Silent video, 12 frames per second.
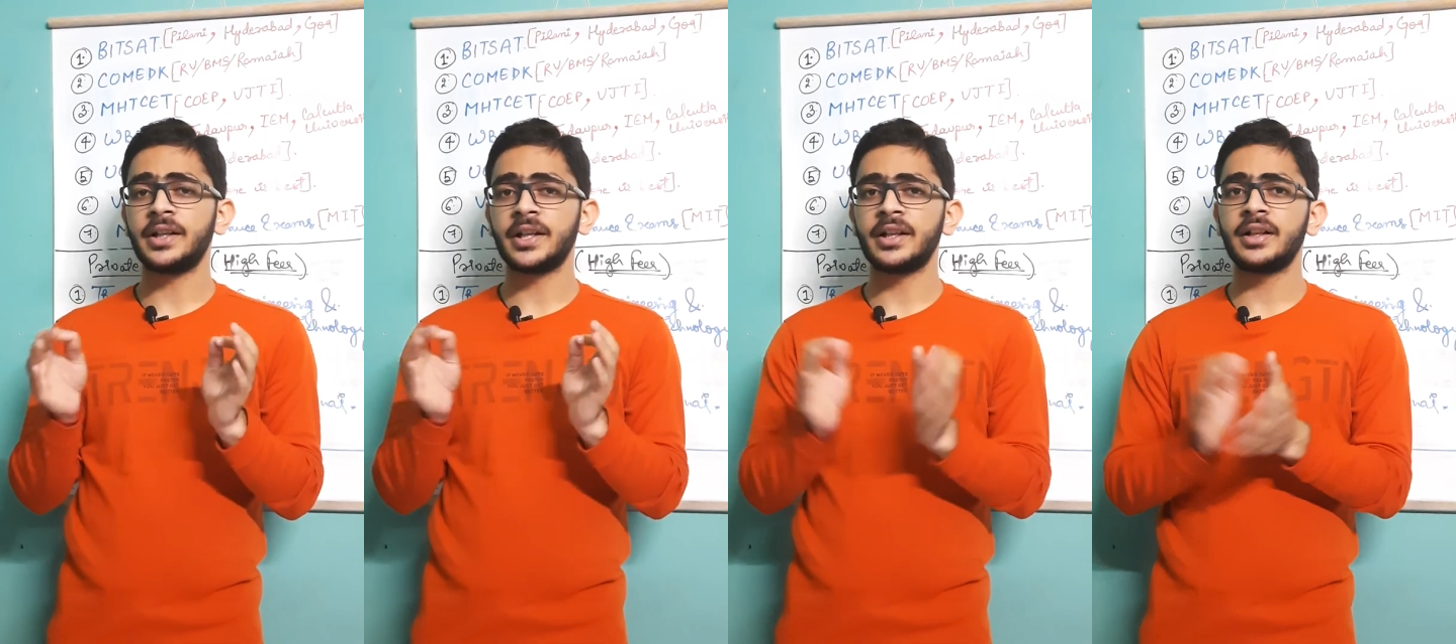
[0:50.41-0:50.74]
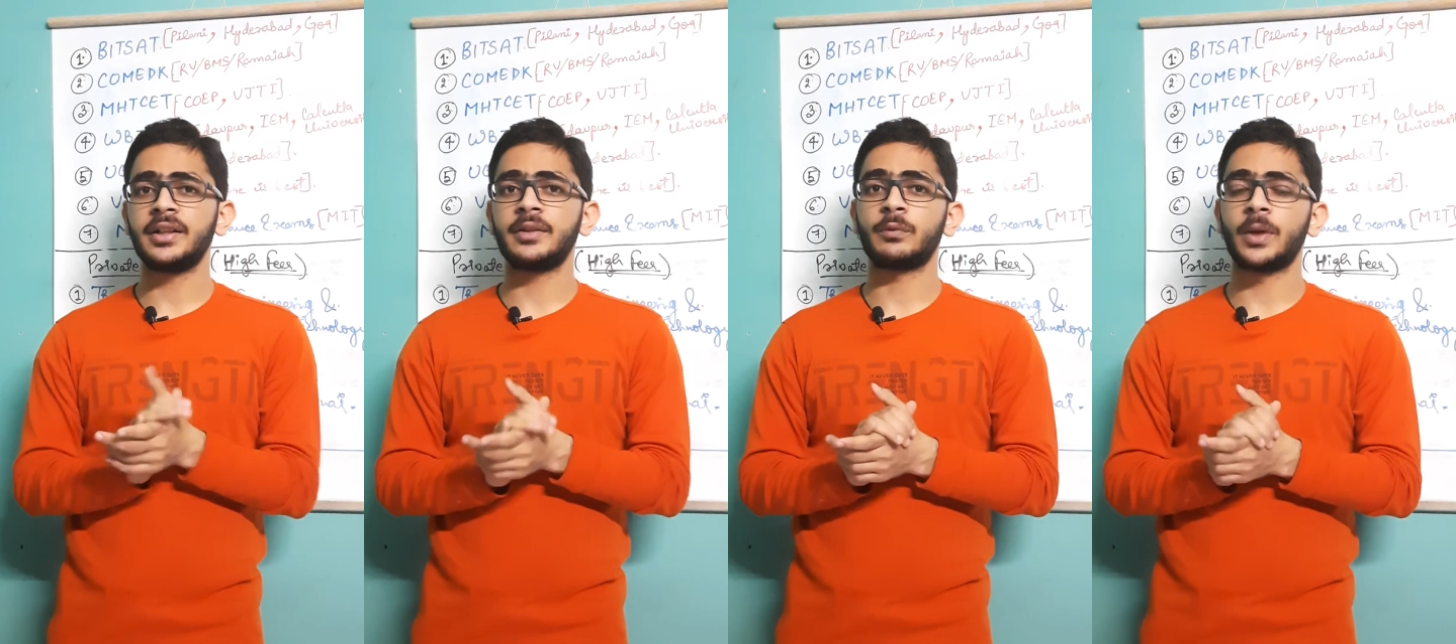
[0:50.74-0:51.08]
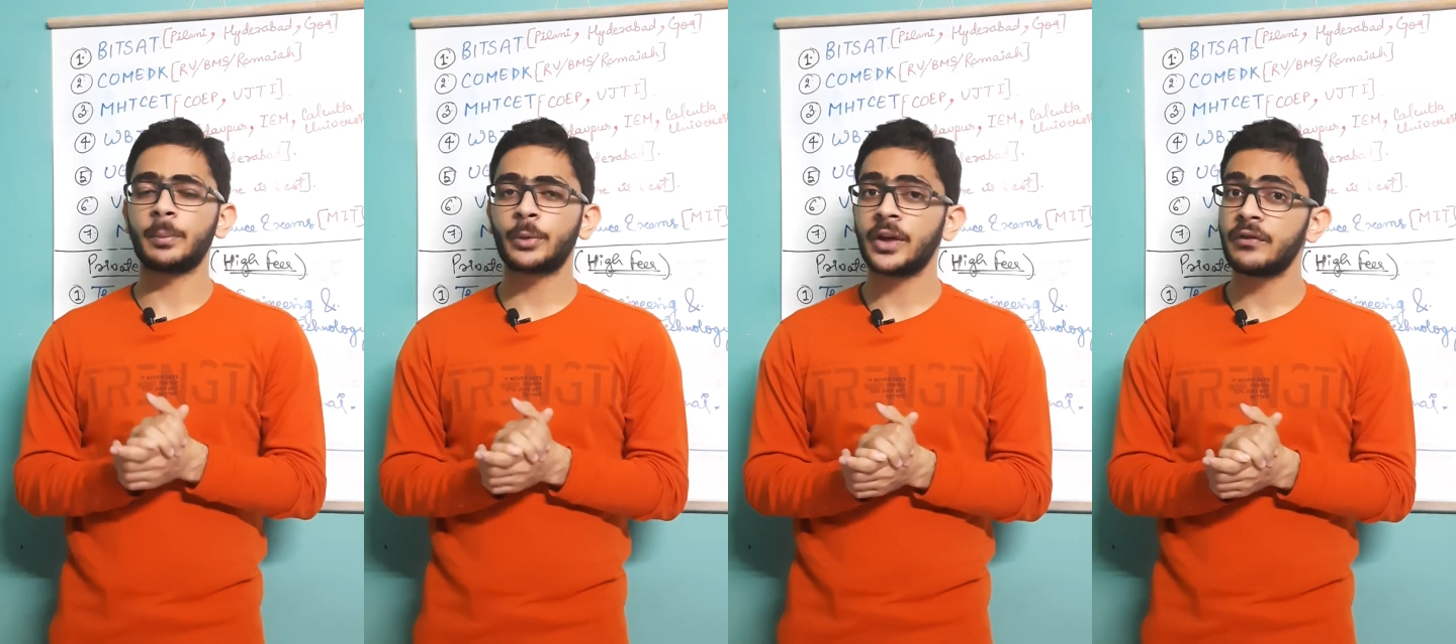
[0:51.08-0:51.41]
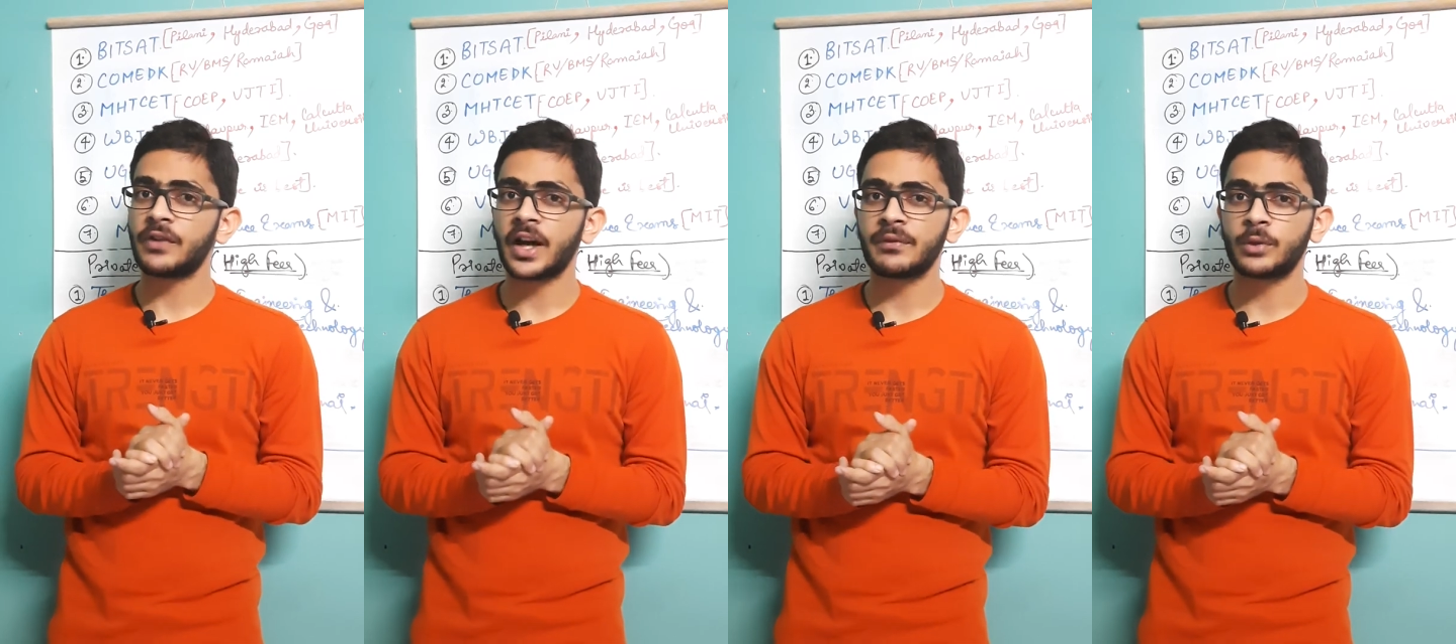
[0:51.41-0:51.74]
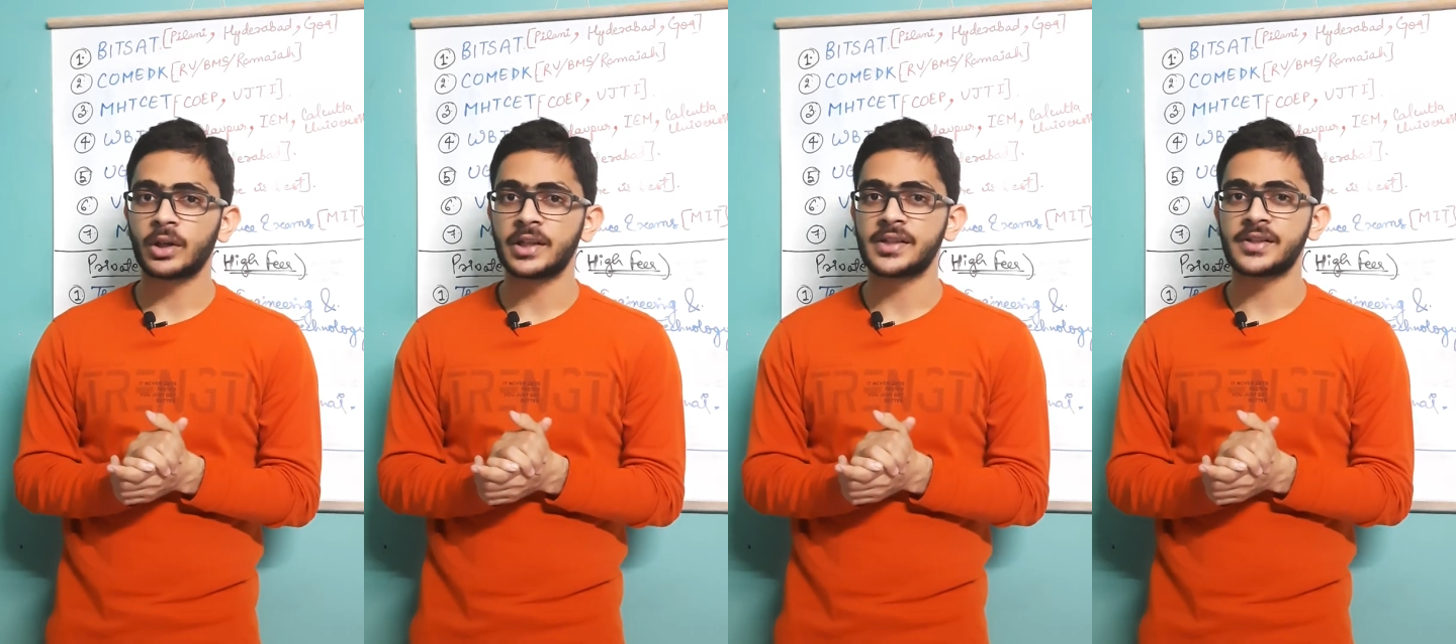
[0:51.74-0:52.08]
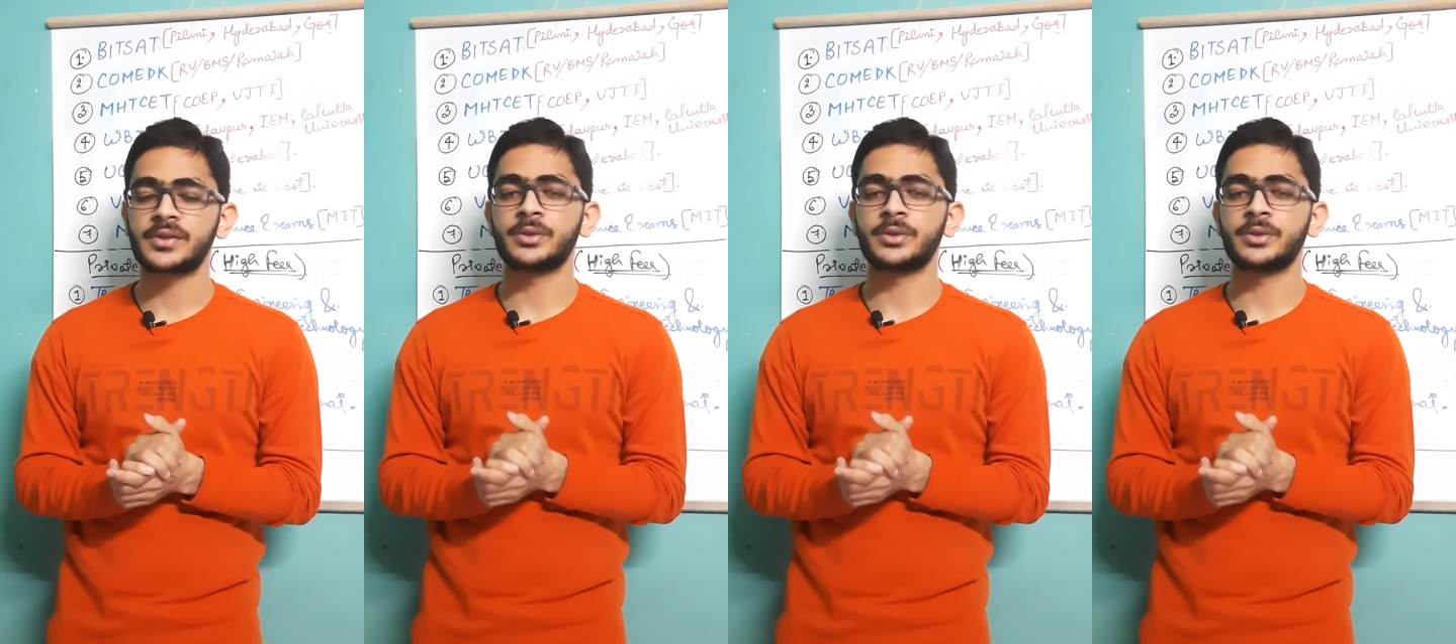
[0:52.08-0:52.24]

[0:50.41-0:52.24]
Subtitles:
tier 1.5 colleges.